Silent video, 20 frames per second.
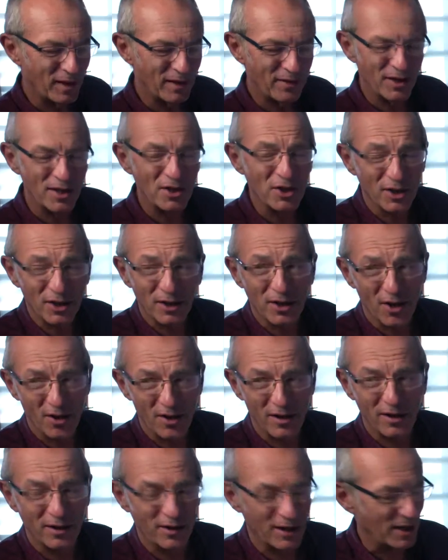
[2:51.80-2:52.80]
these are the
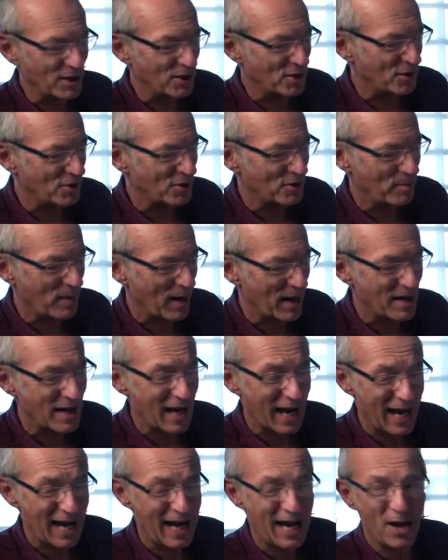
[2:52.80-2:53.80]
kind of things you spend
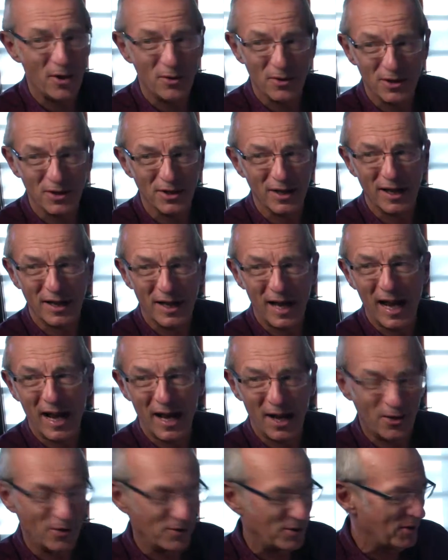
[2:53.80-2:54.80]
hours and
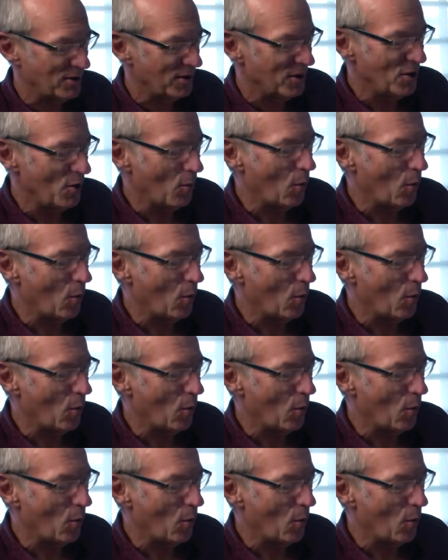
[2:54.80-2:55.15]
hours